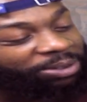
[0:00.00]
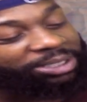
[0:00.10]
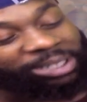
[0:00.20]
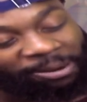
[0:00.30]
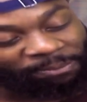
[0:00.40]

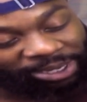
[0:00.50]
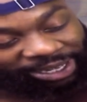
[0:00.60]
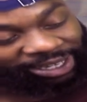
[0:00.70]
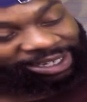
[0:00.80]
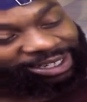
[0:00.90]
with some
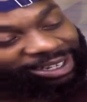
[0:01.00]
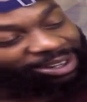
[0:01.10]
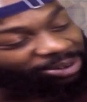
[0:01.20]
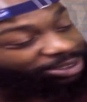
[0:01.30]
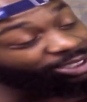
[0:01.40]
man
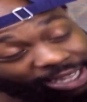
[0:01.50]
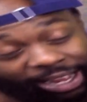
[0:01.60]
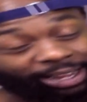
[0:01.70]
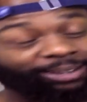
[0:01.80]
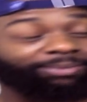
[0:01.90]
on the
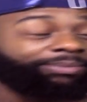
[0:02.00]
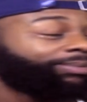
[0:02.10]
side.